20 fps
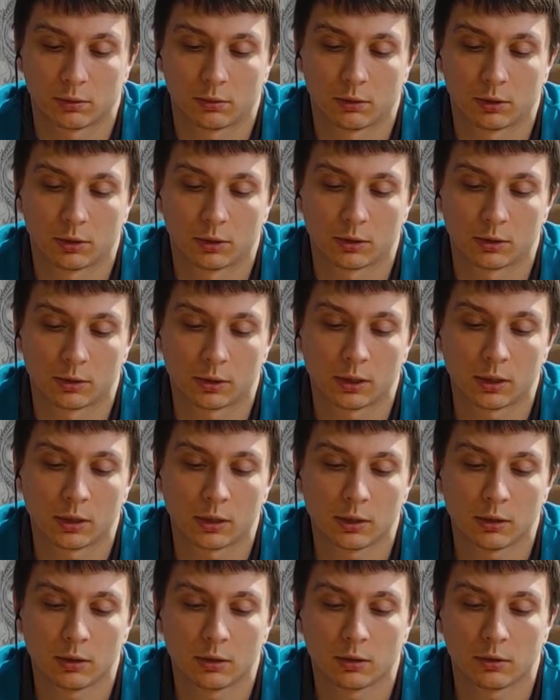
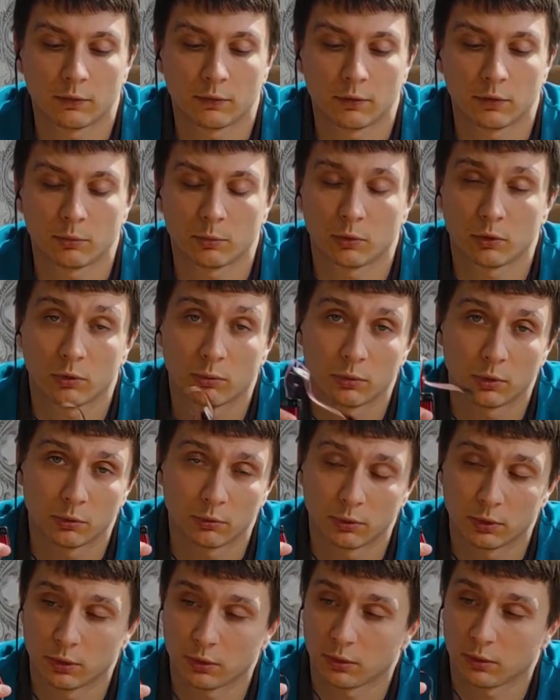1060 from
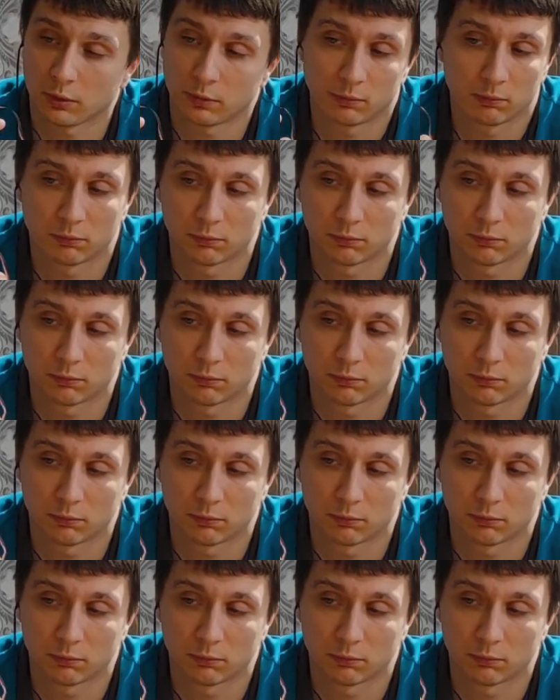HobbyLink,